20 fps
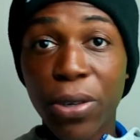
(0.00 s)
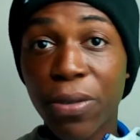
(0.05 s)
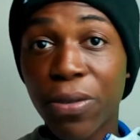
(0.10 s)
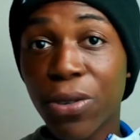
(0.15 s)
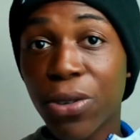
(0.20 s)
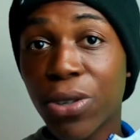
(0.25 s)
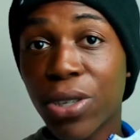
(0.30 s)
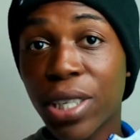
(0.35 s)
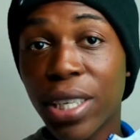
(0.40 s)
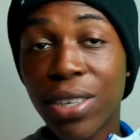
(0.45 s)

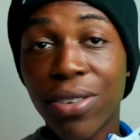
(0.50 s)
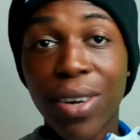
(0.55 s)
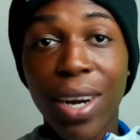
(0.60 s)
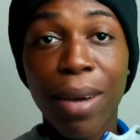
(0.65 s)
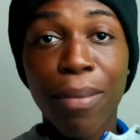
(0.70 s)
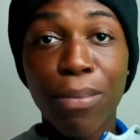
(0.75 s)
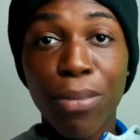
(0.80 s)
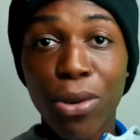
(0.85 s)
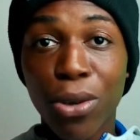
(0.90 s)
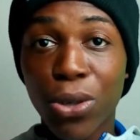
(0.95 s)
fusion,
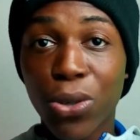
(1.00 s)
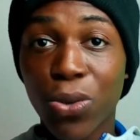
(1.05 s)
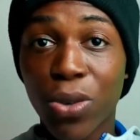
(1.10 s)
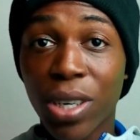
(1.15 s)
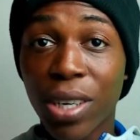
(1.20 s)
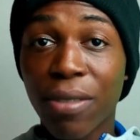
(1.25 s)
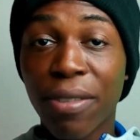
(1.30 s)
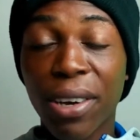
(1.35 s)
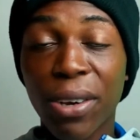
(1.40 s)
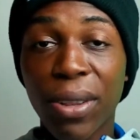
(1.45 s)
RAM plus,
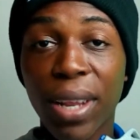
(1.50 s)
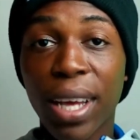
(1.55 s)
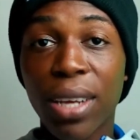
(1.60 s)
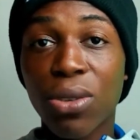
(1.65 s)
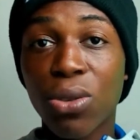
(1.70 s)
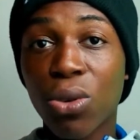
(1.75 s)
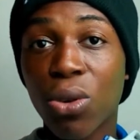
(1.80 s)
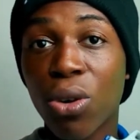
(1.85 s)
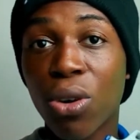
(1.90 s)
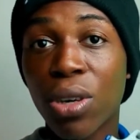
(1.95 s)
whatever you like
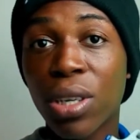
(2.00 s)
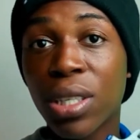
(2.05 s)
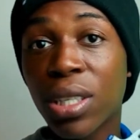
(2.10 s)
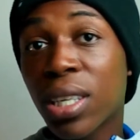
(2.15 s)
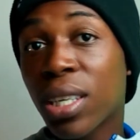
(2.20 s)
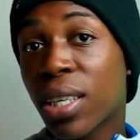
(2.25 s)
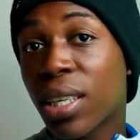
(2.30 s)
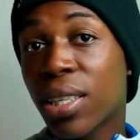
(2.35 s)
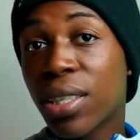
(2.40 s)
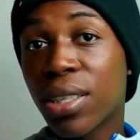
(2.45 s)
to call it,
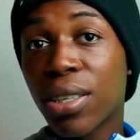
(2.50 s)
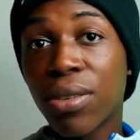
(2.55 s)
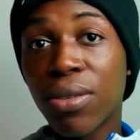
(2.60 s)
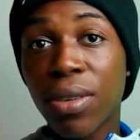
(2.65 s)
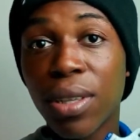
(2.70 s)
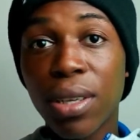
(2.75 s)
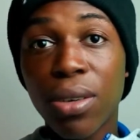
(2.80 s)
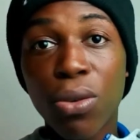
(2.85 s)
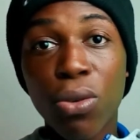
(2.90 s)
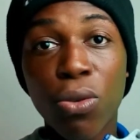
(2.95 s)
is a
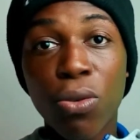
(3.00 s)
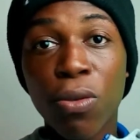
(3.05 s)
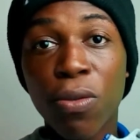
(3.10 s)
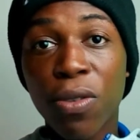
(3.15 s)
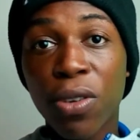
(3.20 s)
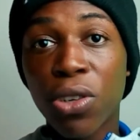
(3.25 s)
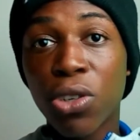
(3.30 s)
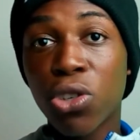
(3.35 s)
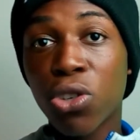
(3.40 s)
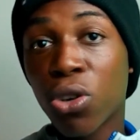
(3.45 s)
really cool
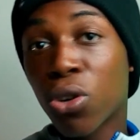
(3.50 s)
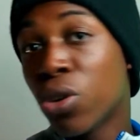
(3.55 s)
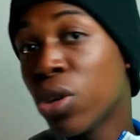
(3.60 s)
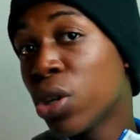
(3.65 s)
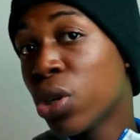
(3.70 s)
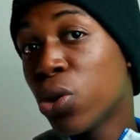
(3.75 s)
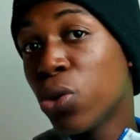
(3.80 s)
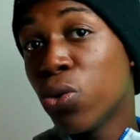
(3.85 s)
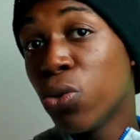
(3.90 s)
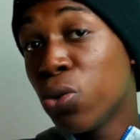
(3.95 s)
feature.
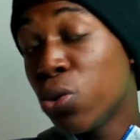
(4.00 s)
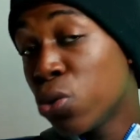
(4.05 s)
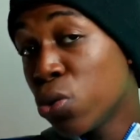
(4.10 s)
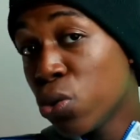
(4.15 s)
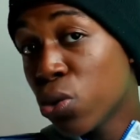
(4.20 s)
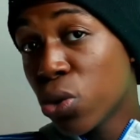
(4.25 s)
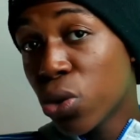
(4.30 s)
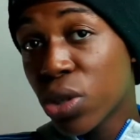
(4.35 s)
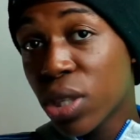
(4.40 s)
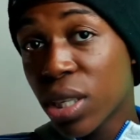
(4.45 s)
You do
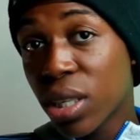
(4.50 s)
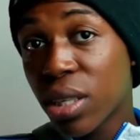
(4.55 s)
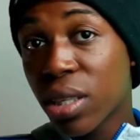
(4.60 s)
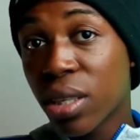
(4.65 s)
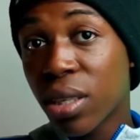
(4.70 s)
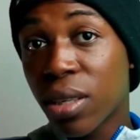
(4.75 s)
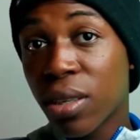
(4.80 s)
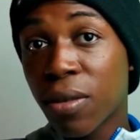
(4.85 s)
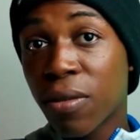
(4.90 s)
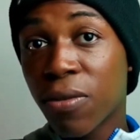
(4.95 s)
notice the
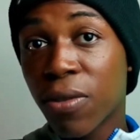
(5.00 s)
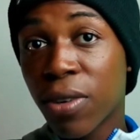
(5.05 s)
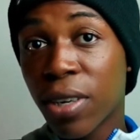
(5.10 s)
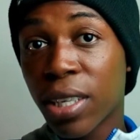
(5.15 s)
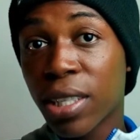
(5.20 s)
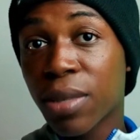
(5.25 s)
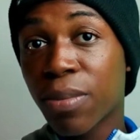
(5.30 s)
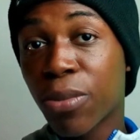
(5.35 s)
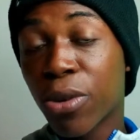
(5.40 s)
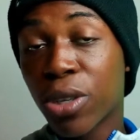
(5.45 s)

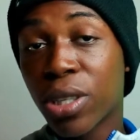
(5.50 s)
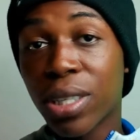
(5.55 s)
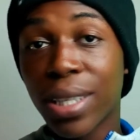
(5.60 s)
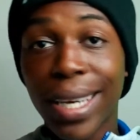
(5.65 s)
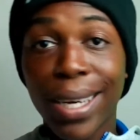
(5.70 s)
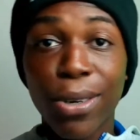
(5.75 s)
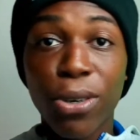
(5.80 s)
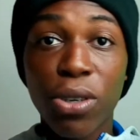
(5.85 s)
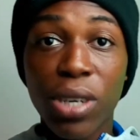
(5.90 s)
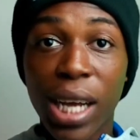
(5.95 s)
difference, but
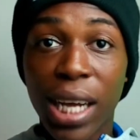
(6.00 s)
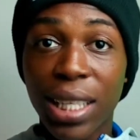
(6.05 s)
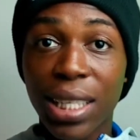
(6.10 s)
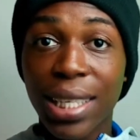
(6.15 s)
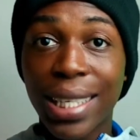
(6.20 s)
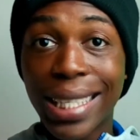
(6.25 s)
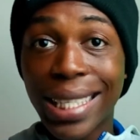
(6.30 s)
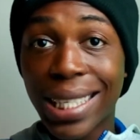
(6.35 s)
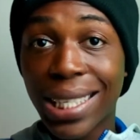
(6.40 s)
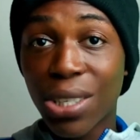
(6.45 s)
take note that
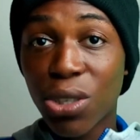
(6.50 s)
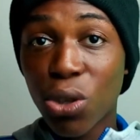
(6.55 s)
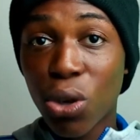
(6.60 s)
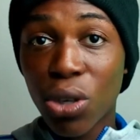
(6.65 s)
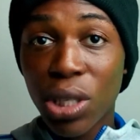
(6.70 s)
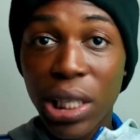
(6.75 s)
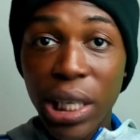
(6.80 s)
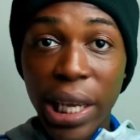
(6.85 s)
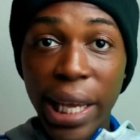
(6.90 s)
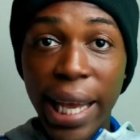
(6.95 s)
it is
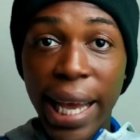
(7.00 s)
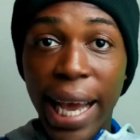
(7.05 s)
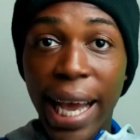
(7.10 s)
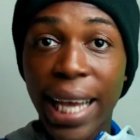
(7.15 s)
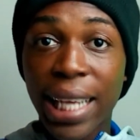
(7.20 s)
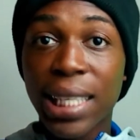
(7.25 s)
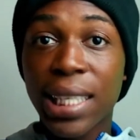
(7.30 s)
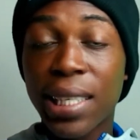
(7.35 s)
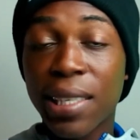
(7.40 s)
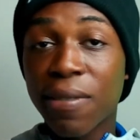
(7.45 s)
not
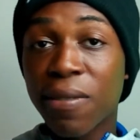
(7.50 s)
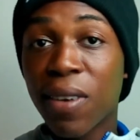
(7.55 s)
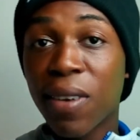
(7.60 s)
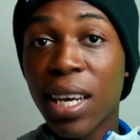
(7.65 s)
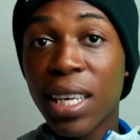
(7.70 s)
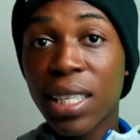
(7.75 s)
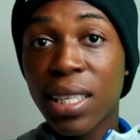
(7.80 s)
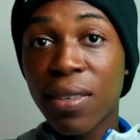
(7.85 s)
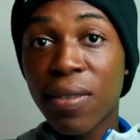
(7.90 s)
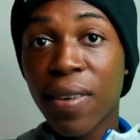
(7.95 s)
as
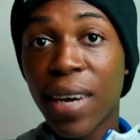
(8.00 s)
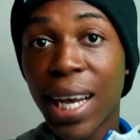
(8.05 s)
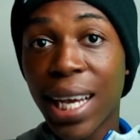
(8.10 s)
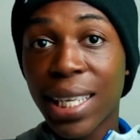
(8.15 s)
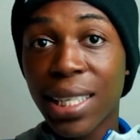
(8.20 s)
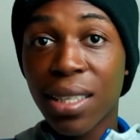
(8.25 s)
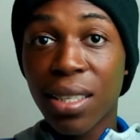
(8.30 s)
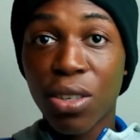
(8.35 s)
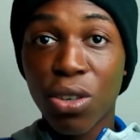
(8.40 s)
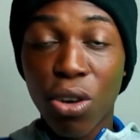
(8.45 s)
effective
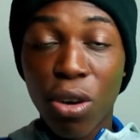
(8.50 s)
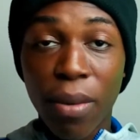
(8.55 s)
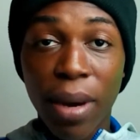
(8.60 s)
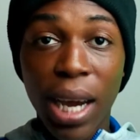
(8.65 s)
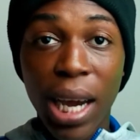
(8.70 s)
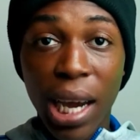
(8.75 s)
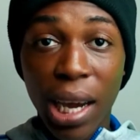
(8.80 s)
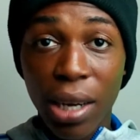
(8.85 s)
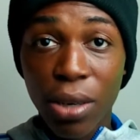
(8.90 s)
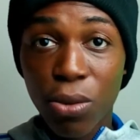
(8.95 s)
as the normal
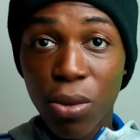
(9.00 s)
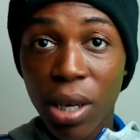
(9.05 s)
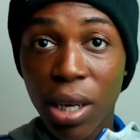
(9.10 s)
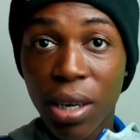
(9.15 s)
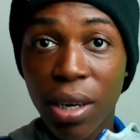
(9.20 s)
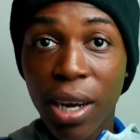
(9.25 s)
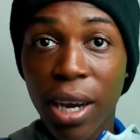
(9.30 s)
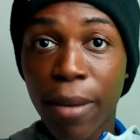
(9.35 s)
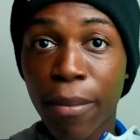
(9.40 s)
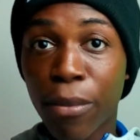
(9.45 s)
hardware
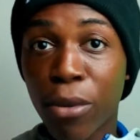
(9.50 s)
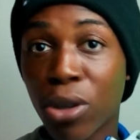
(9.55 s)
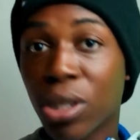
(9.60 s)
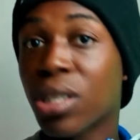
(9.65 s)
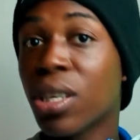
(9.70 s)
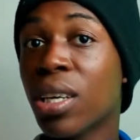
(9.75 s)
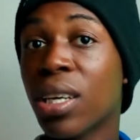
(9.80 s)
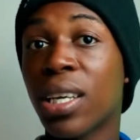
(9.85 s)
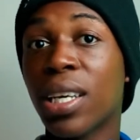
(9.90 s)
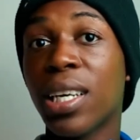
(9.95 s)
RAM, but
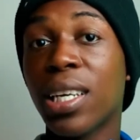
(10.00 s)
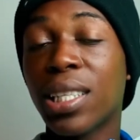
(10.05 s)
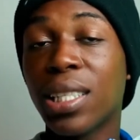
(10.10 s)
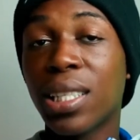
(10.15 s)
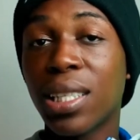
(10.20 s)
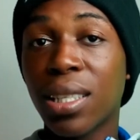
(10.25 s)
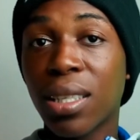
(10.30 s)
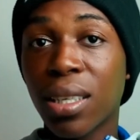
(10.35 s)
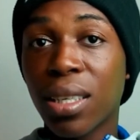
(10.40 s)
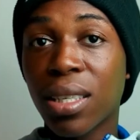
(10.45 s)
it
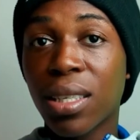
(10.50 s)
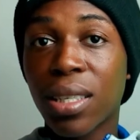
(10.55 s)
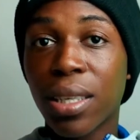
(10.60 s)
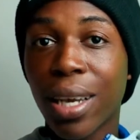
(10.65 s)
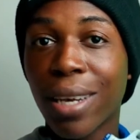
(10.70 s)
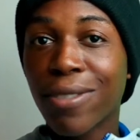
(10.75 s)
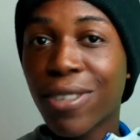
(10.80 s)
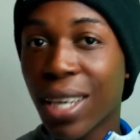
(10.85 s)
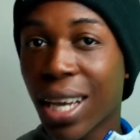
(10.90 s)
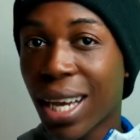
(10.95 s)

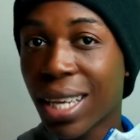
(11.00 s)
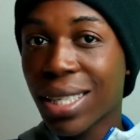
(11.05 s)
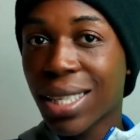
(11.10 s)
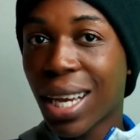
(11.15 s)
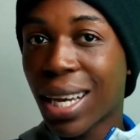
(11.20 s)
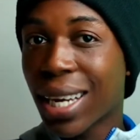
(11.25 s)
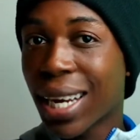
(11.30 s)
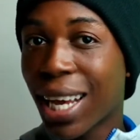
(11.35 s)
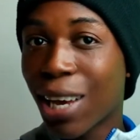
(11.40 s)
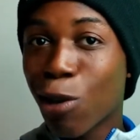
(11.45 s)
serves as
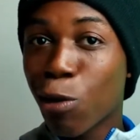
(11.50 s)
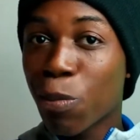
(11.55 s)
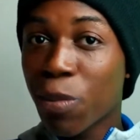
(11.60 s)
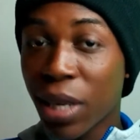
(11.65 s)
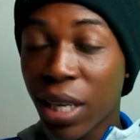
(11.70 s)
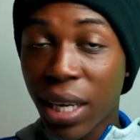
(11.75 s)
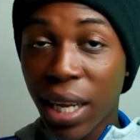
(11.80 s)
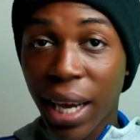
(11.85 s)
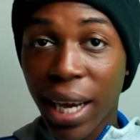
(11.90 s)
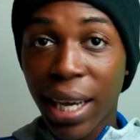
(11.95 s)
an
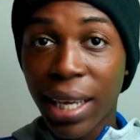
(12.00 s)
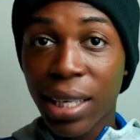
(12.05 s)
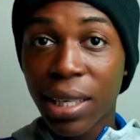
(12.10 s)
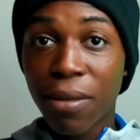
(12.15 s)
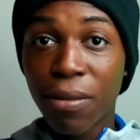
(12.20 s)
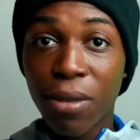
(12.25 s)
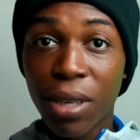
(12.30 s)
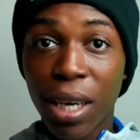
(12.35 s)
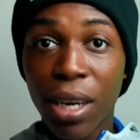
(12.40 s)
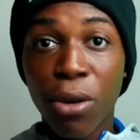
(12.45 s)
helping hand,
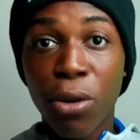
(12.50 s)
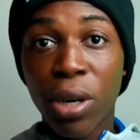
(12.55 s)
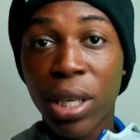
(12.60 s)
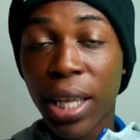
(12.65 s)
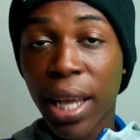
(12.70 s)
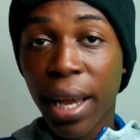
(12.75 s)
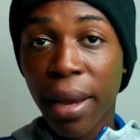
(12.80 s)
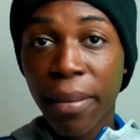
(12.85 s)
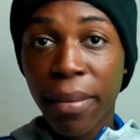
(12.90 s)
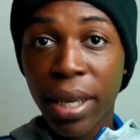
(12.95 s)
if you get what
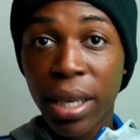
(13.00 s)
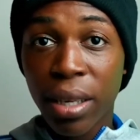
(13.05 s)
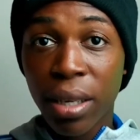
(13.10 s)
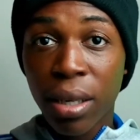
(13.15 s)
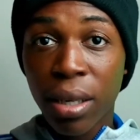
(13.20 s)
I mean.